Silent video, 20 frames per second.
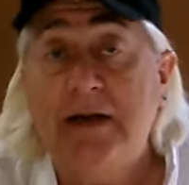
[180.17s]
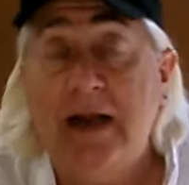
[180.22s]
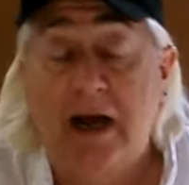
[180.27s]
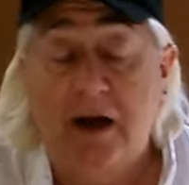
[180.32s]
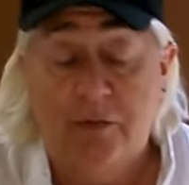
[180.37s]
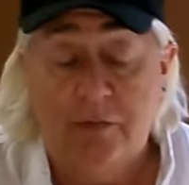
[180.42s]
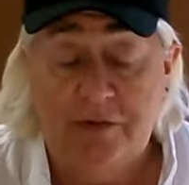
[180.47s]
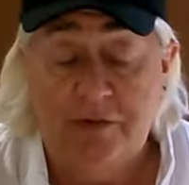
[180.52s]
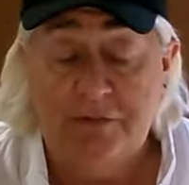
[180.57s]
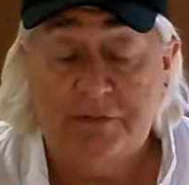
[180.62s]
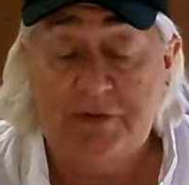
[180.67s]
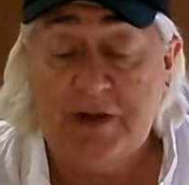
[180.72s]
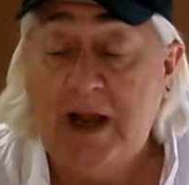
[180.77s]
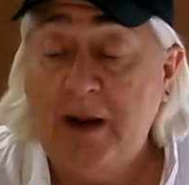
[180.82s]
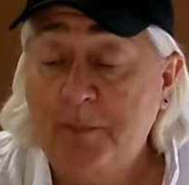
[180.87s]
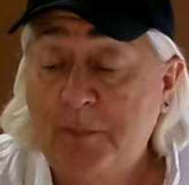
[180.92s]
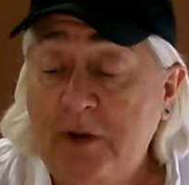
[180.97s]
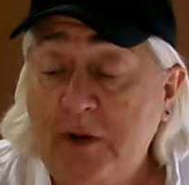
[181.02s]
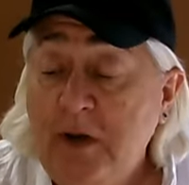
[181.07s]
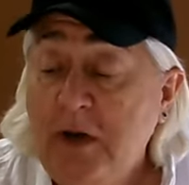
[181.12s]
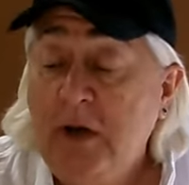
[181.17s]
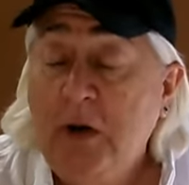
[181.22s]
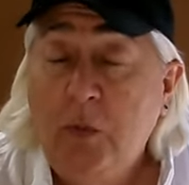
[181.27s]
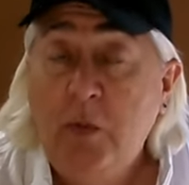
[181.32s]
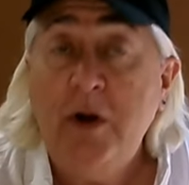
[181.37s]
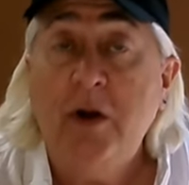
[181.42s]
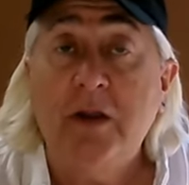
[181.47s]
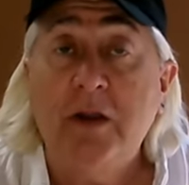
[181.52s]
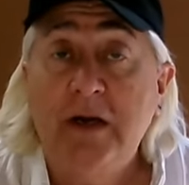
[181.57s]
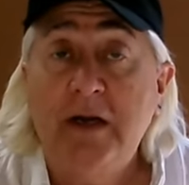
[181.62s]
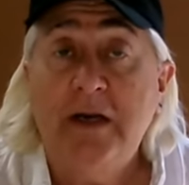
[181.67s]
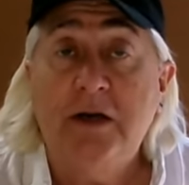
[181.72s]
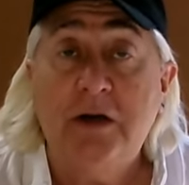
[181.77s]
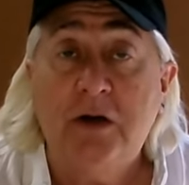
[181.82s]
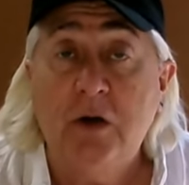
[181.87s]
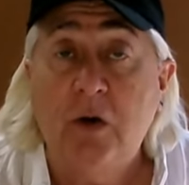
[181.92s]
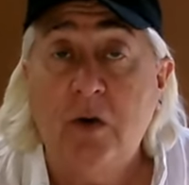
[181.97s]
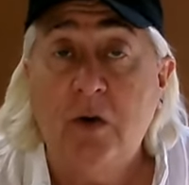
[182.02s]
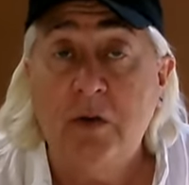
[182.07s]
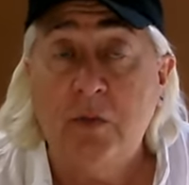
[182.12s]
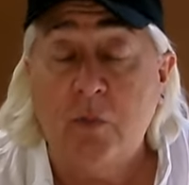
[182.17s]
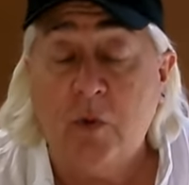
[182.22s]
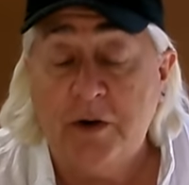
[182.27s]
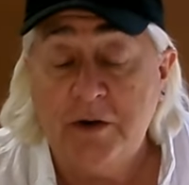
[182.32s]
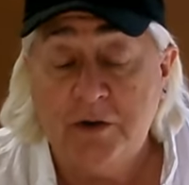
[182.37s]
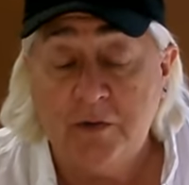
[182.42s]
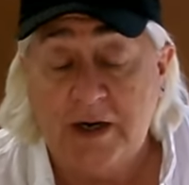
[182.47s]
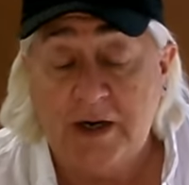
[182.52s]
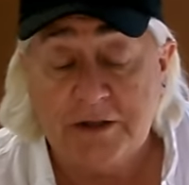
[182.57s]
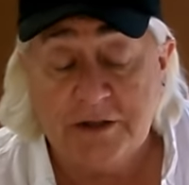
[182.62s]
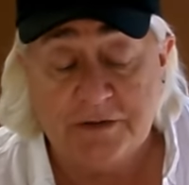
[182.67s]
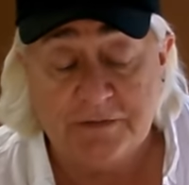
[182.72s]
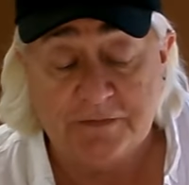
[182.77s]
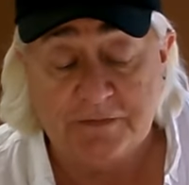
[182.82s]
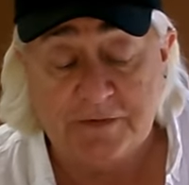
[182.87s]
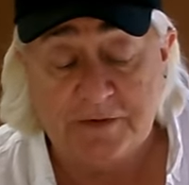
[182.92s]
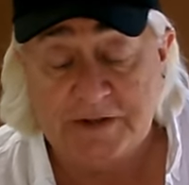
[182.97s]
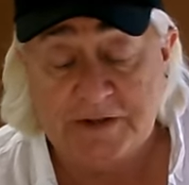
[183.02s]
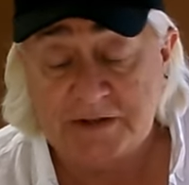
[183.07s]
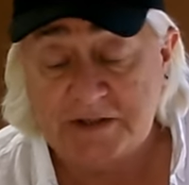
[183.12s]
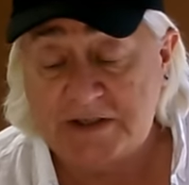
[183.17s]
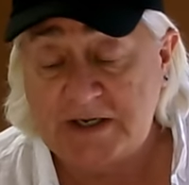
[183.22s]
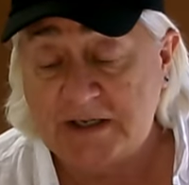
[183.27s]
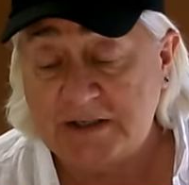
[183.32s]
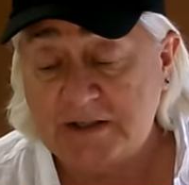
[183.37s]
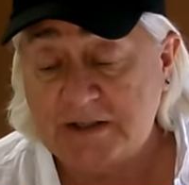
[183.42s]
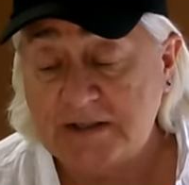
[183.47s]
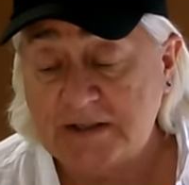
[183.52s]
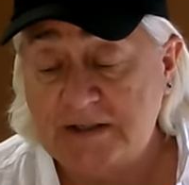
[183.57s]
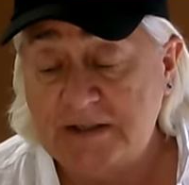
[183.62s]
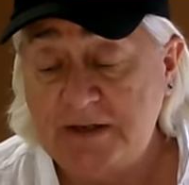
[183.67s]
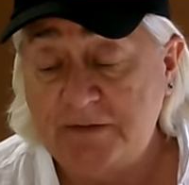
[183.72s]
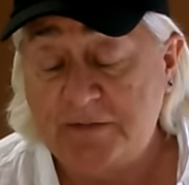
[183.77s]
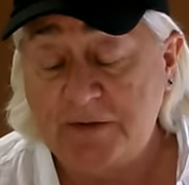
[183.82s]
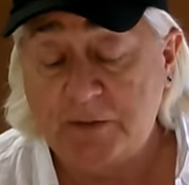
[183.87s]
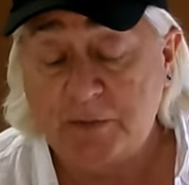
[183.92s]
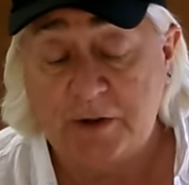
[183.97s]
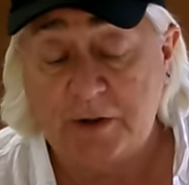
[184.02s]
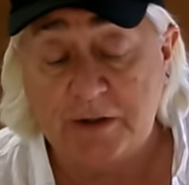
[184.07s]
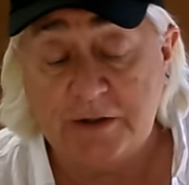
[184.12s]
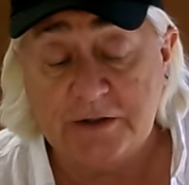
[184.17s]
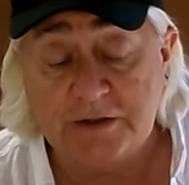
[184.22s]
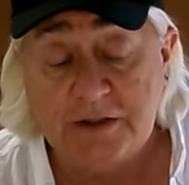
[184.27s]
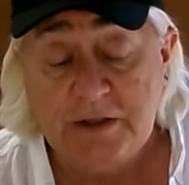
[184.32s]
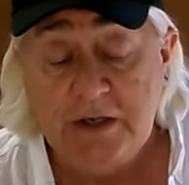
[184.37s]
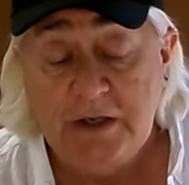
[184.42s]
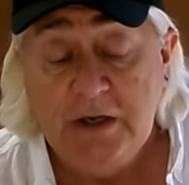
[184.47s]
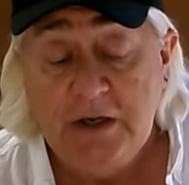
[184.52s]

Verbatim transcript: down with the flap, but we only need to go in one direction for this test to see if it works.